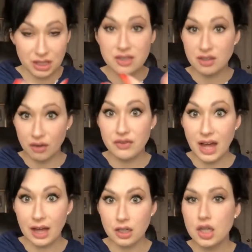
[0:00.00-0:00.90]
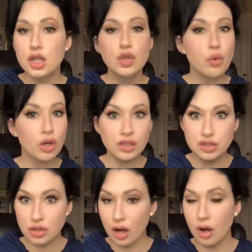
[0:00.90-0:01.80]
Because of that, New
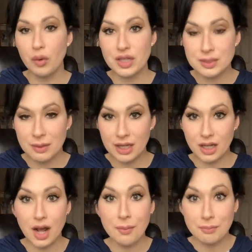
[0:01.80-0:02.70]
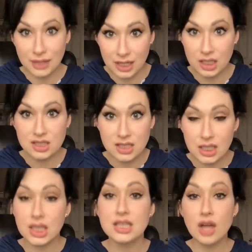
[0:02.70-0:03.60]
Orleans has always been a big city.